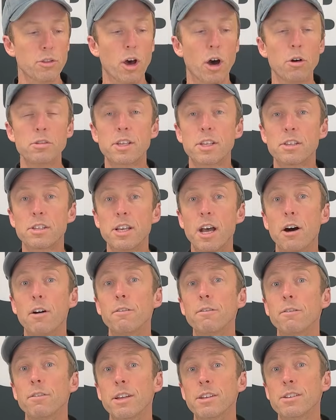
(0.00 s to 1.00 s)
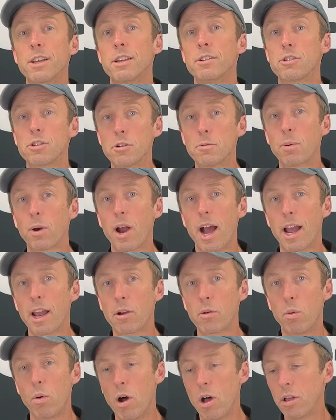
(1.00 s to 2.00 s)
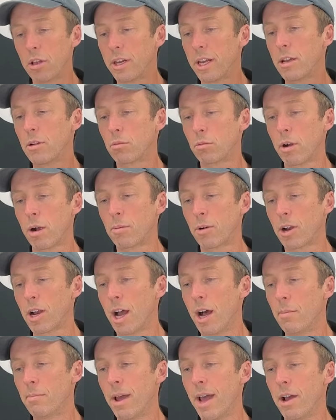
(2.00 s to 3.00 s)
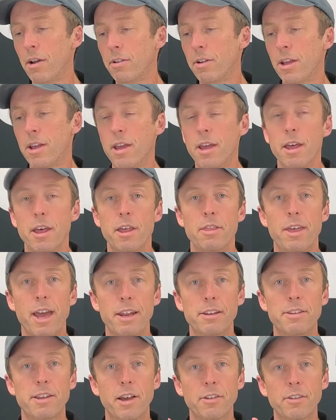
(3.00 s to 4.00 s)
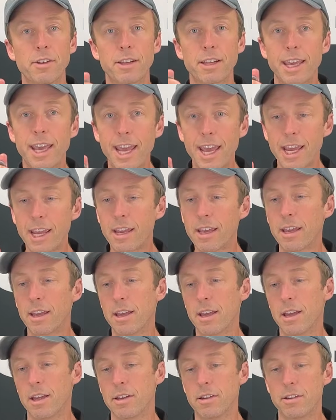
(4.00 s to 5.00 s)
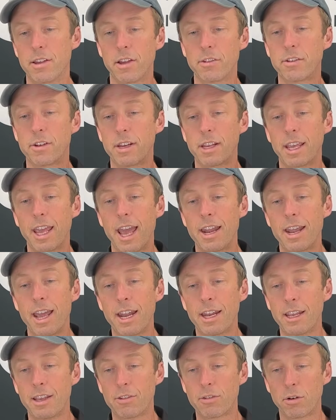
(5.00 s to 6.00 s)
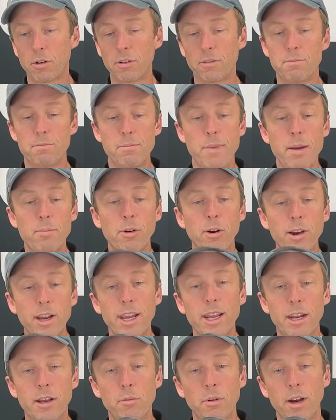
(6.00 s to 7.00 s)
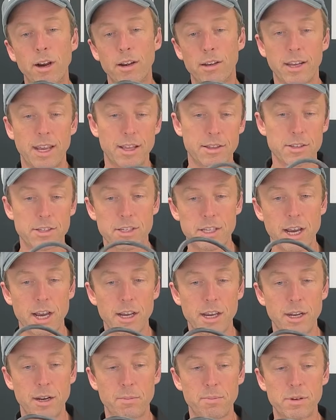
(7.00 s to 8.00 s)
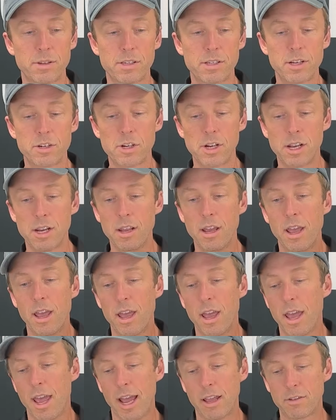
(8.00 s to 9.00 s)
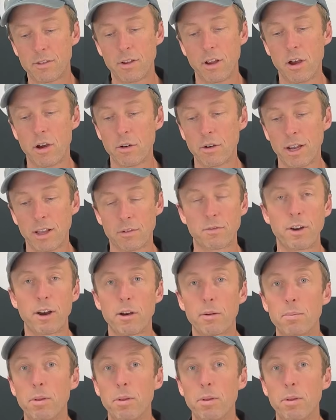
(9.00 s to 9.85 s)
The hose itself is a super high quality rubber compound that doesn't kink, doesn't get any sort of memory in it where it gets stuck in a position, and so it's very